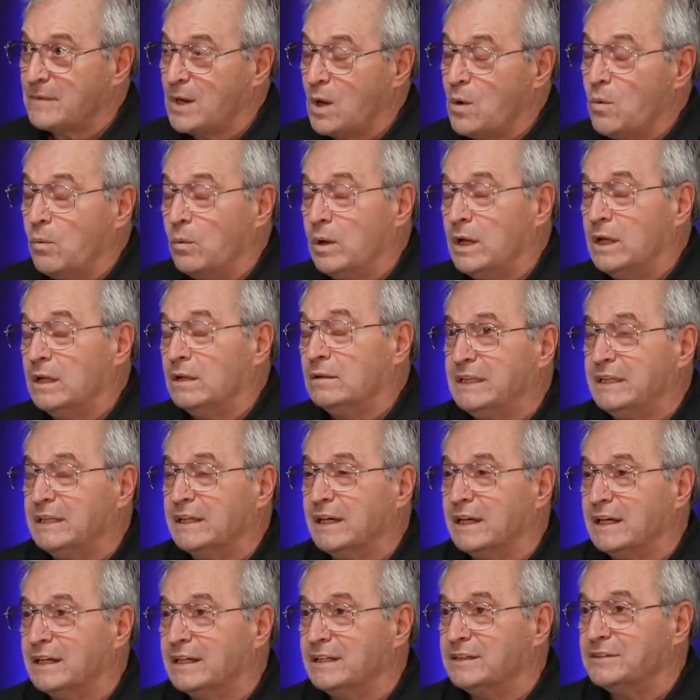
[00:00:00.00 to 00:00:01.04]
Well,
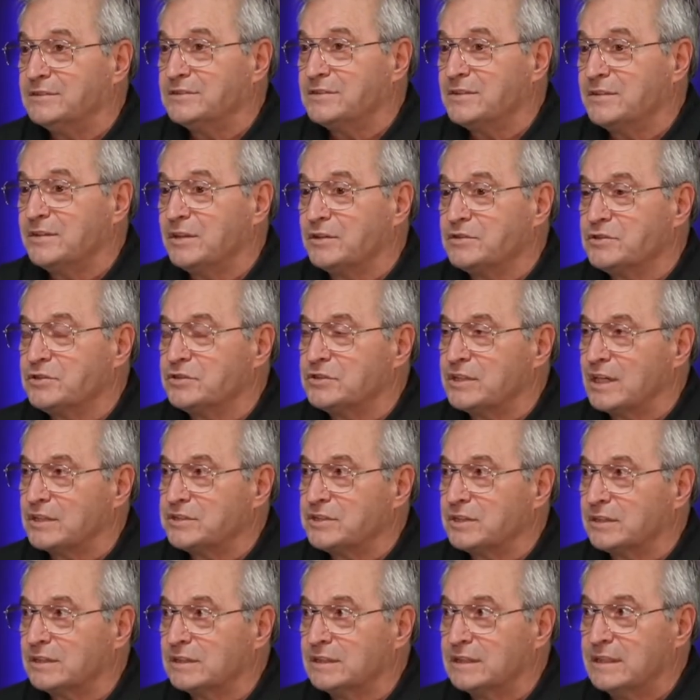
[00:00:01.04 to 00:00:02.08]
because there's such
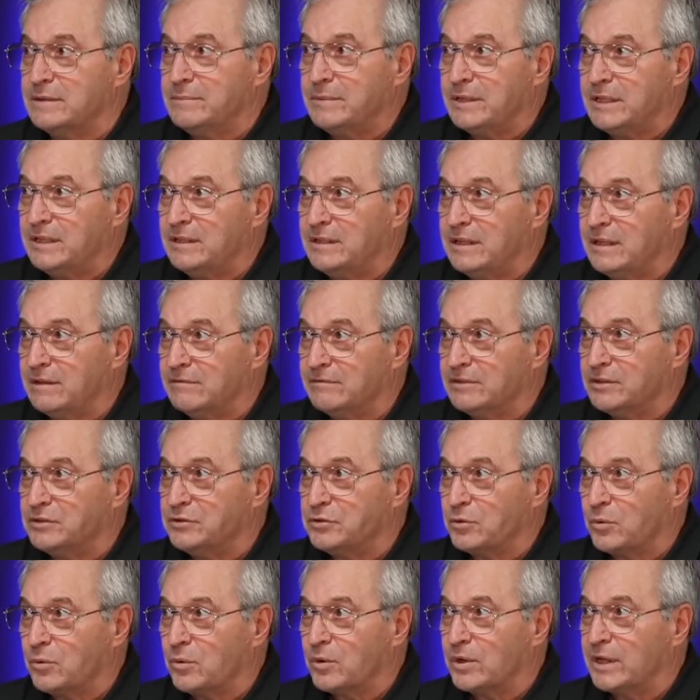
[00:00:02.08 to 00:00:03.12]
limited
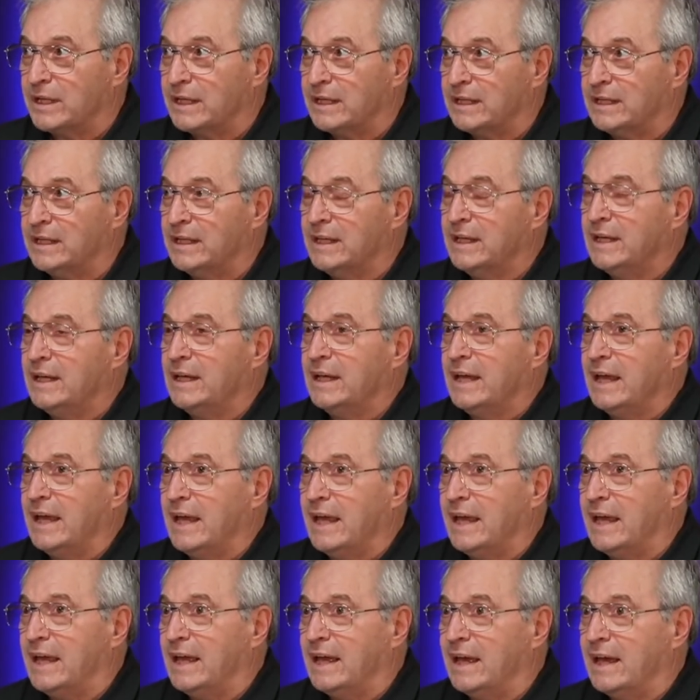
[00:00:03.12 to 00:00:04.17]
inventory,
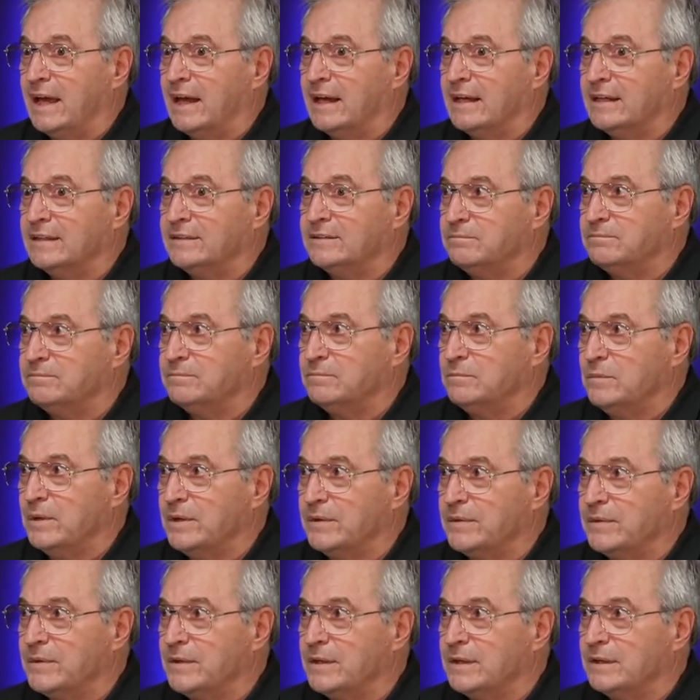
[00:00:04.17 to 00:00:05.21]
and
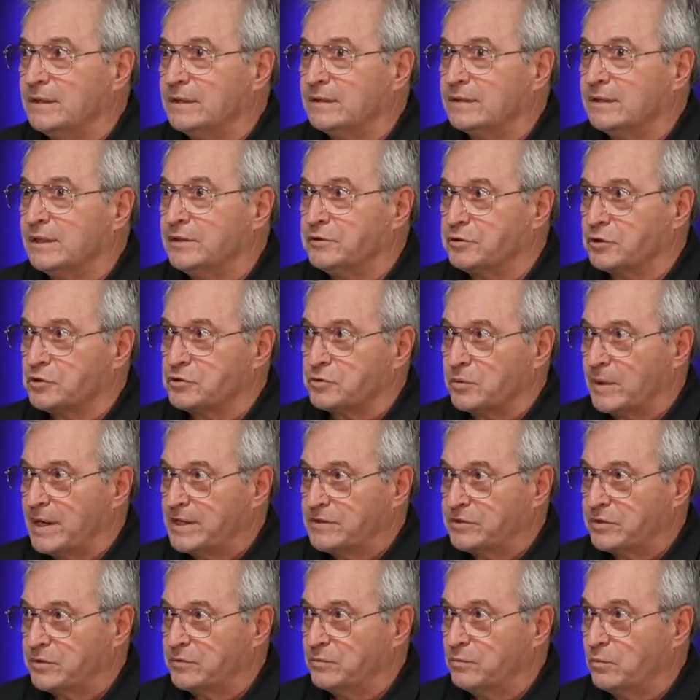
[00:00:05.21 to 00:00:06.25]
with the interest
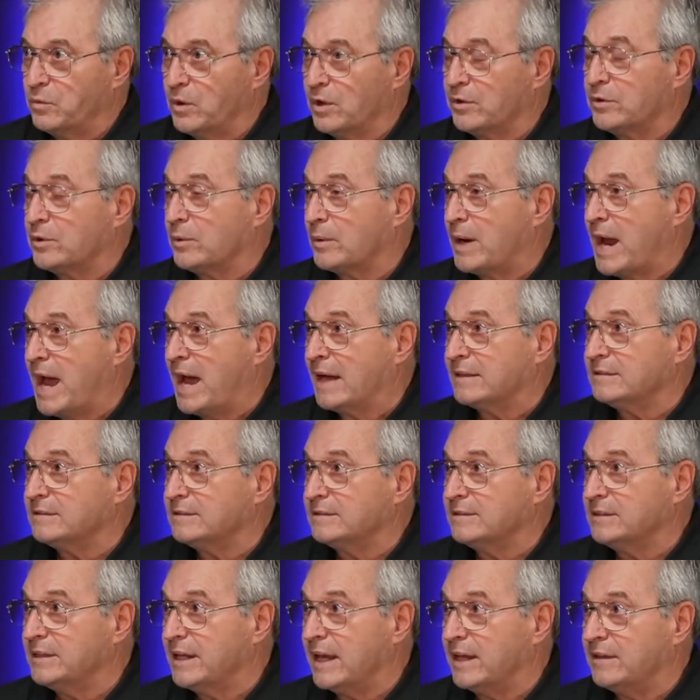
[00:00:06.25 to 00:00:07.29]
rates where they're at
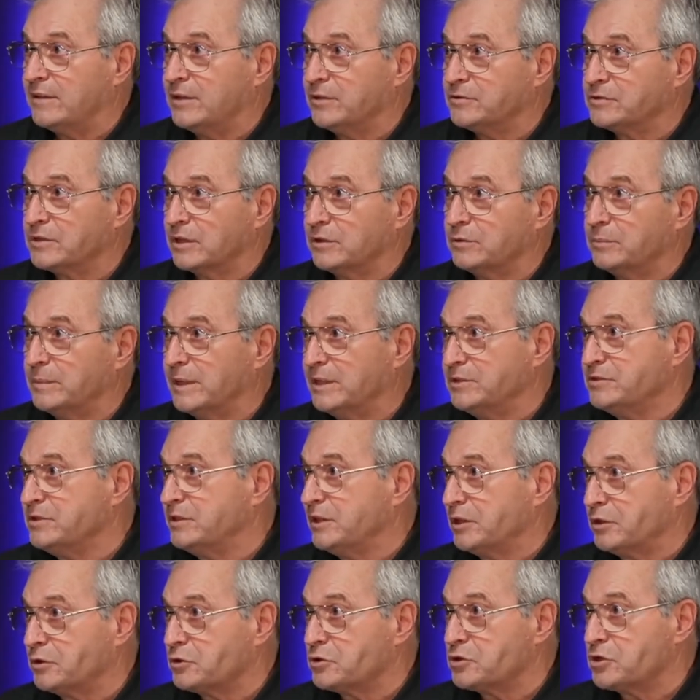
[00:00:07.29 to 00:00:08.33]
today, there's a little bit of
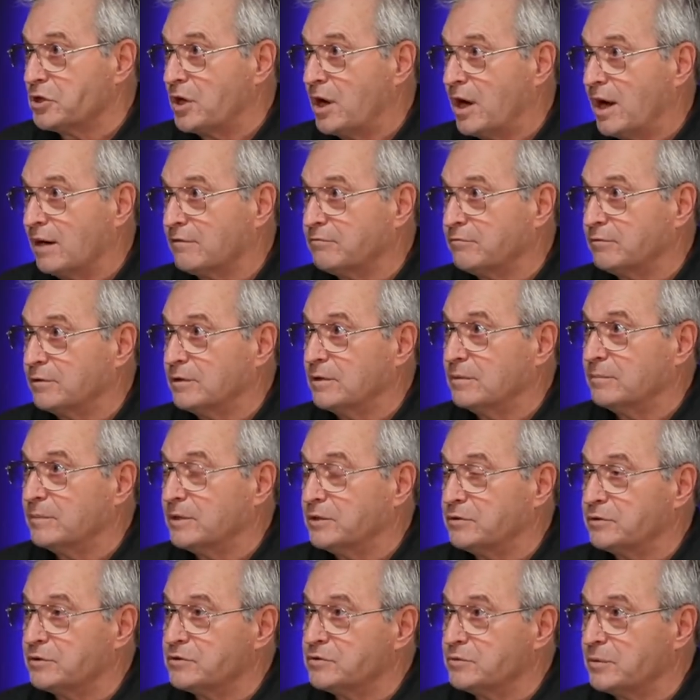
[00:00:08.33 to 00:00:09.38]
sticker shock from
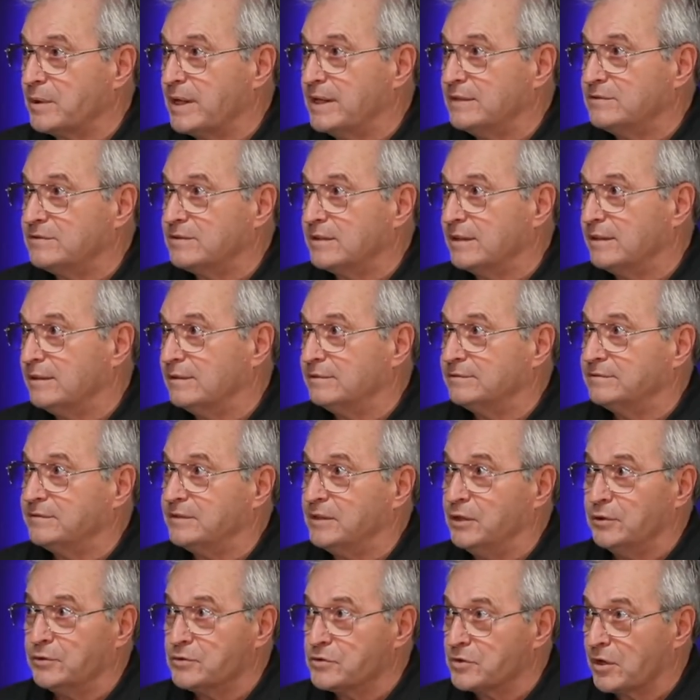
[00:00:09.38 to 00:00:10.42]
interest rates of
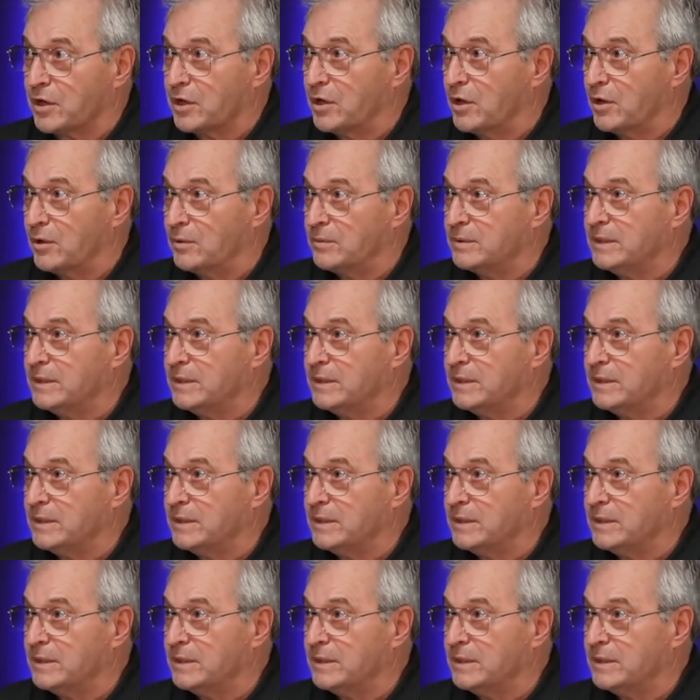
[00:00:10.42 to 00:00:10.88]
years ago.